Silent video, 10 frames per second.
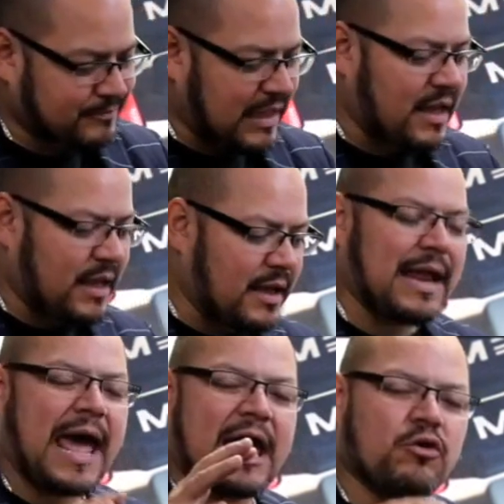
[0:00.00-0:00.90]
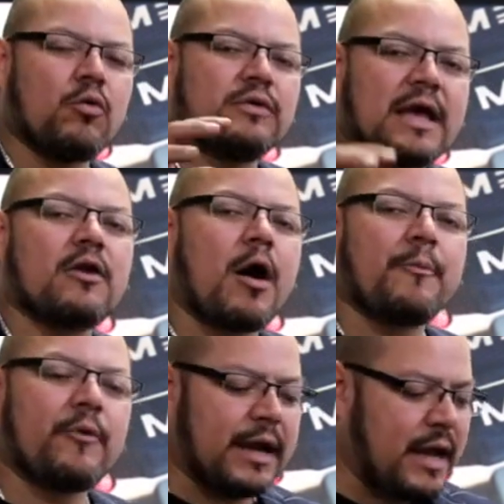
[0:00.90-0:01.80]
an annual net
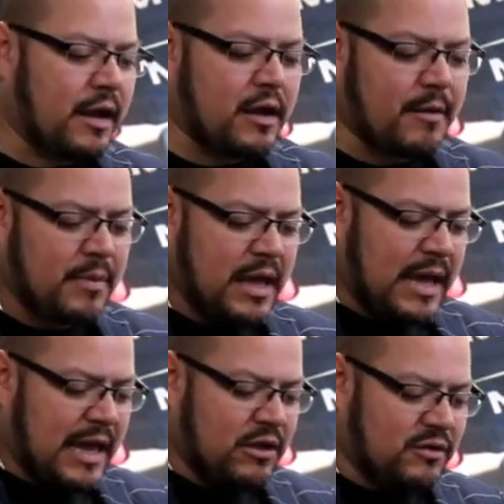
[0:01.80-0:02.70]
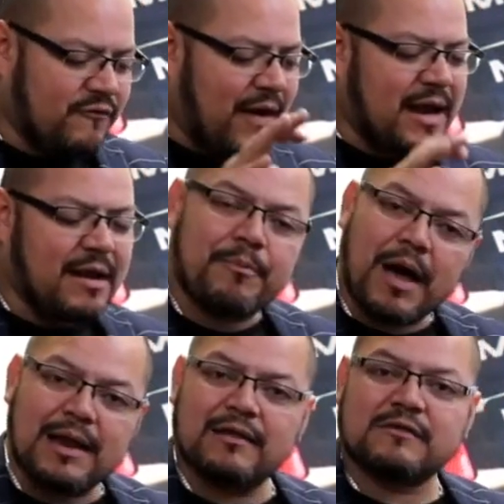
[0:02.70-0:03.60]
operating income, and you divide it
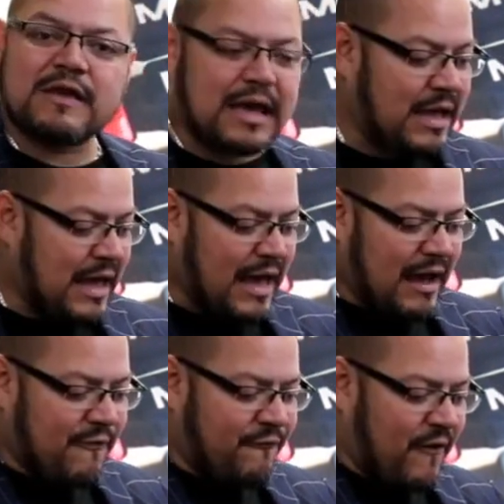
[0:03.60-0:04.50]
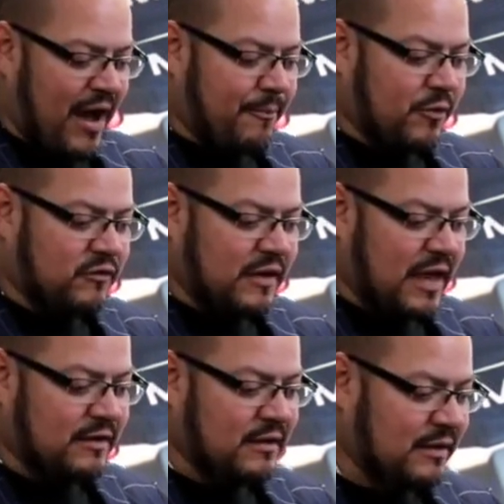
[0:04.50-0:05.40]
by, let's say, a
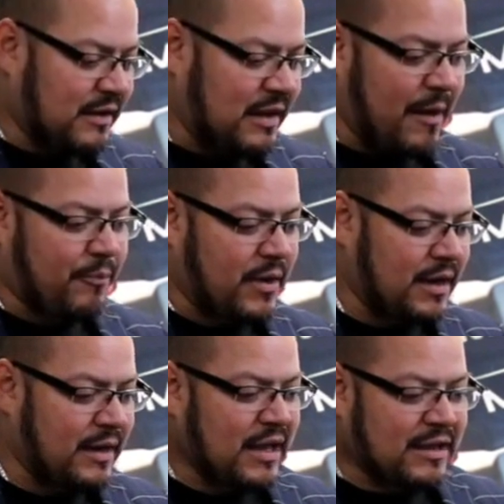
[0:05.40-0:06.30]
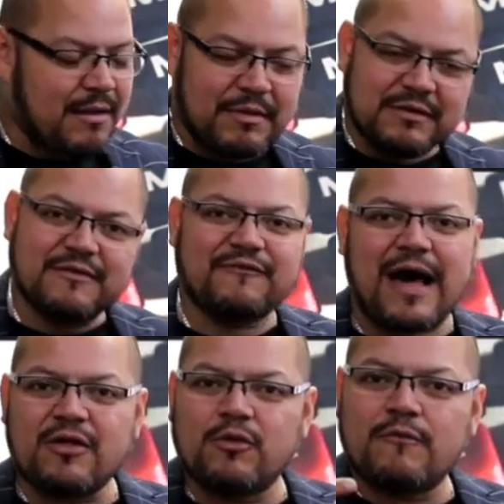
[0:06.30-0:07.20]
5% cap rate. That means the
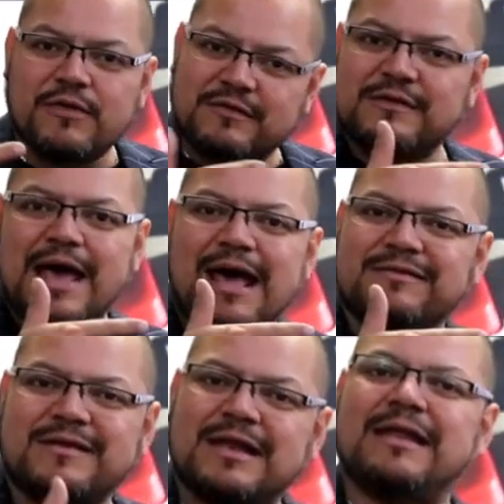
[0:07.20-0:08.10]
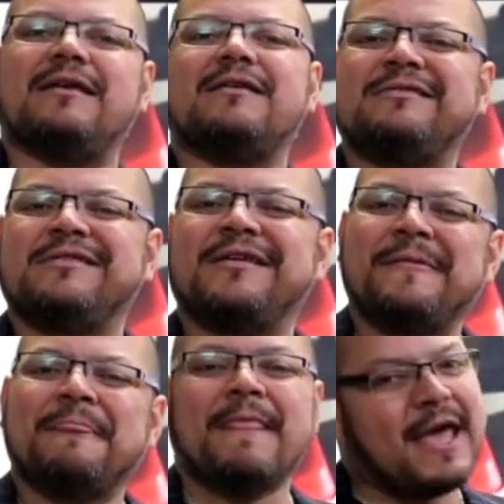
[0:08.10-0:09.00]
value of this asset is
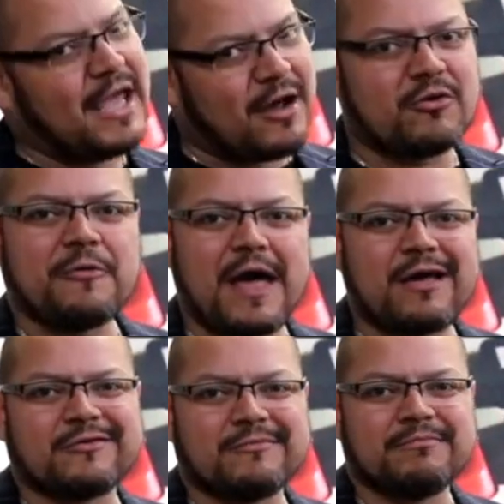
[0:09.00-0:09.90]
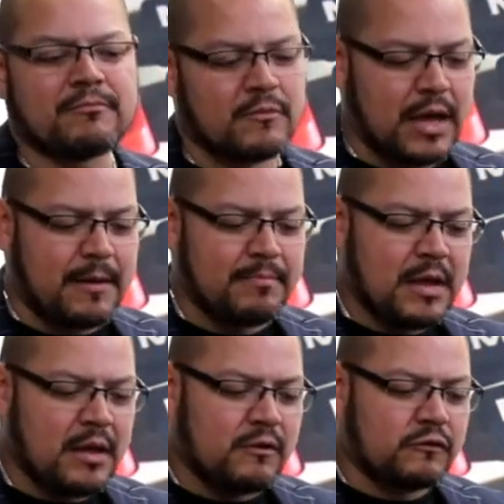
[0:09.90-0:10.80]
$800,000. Okay,
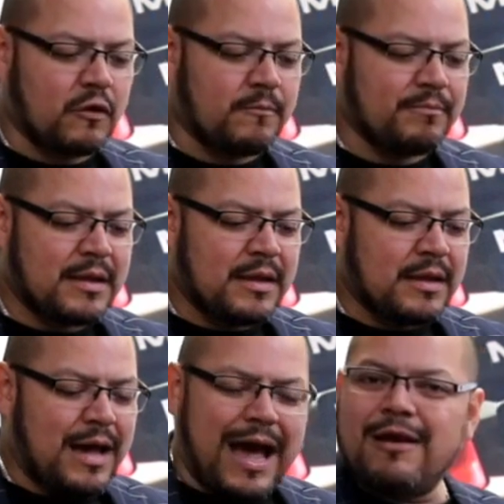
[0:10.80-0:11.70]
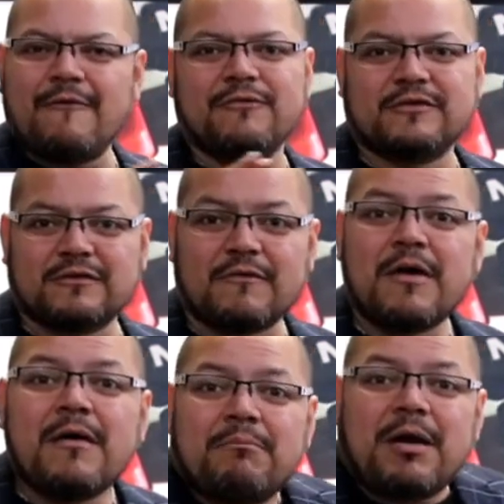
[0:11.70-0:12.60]
so I love this stuff.
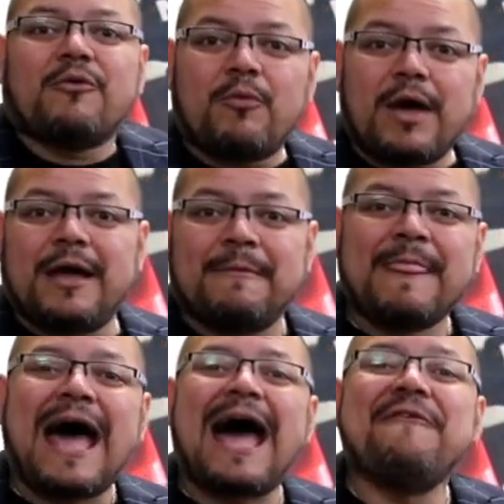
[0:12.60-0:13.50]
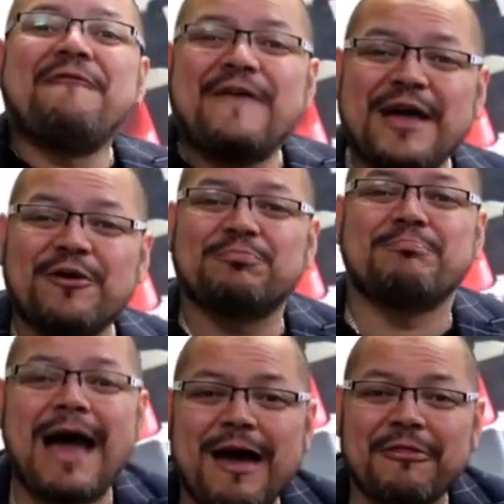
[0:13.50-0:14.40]
By the way, I failed
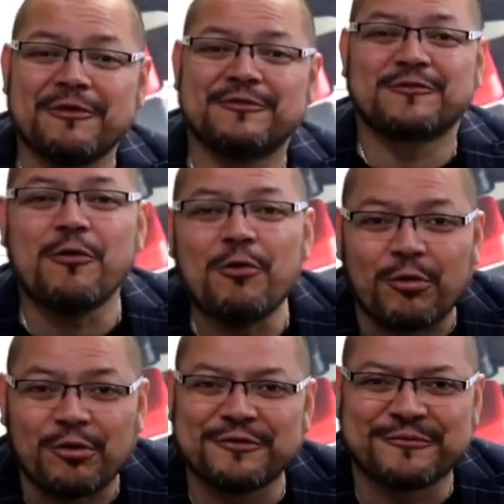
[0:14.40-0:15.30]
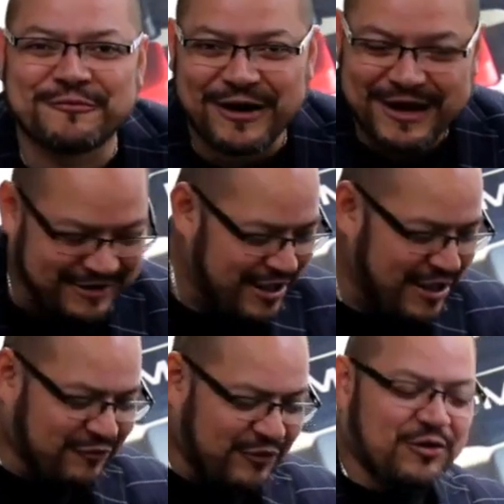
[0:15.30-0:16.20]
math in school, right?
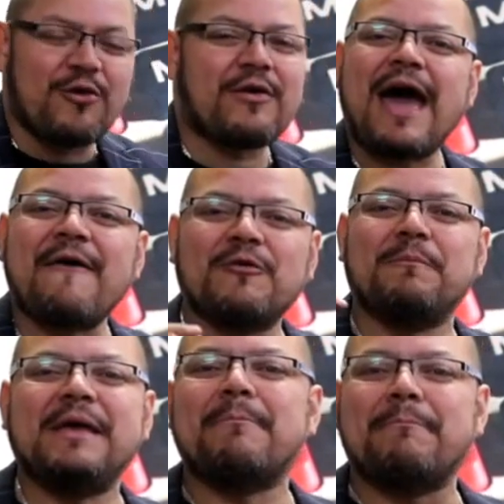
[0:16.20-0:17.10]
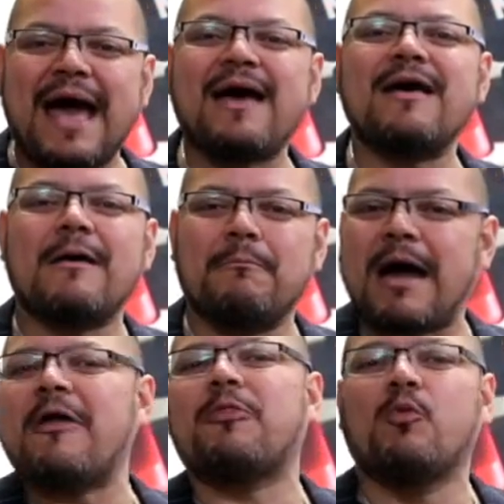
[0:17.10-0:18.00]
So you don't have to be a
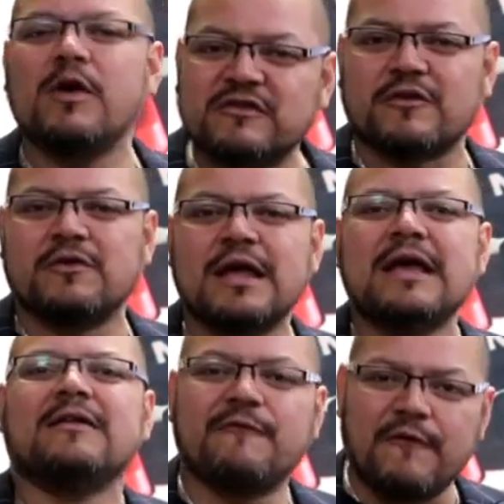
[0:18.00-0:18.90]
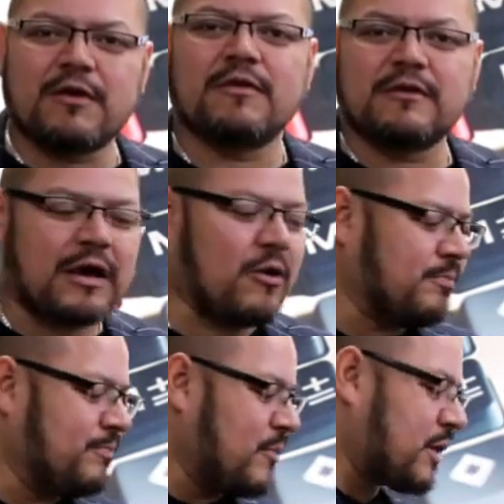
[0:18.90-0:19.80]
math wizard to figure this
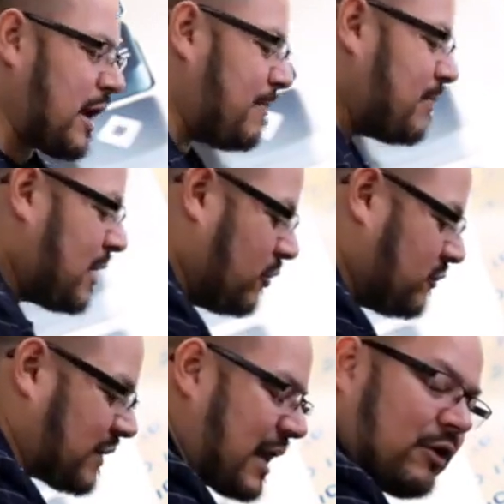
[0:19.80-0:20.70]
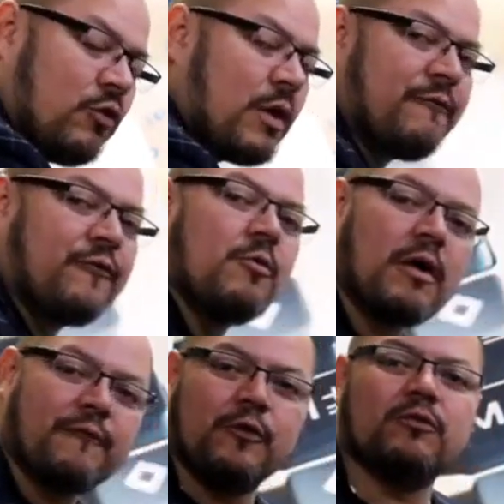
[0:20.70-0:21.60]
out, okay? You just gotta do it
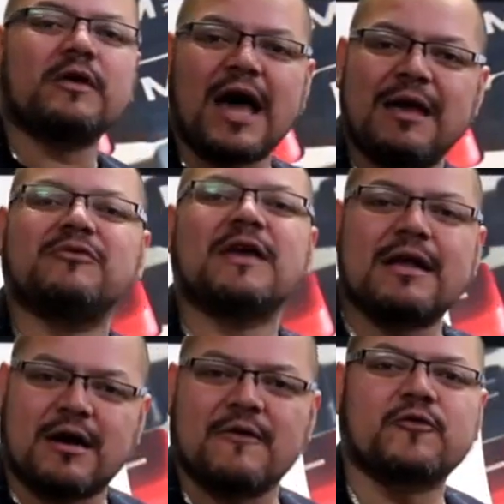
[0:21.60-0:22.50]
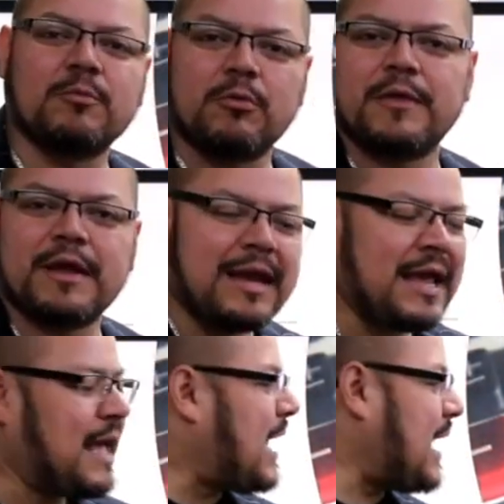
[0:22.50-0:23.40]
a few times, get comfortable with it,
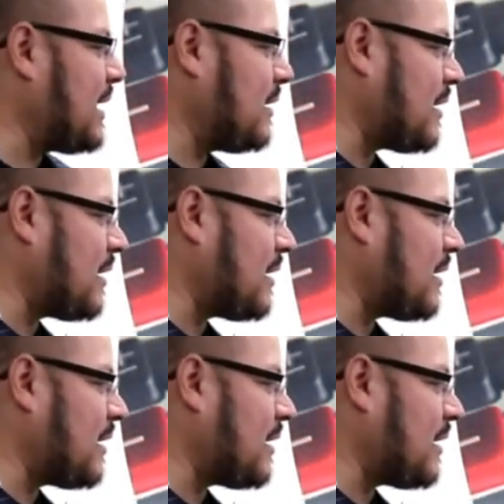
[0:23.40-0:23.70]
and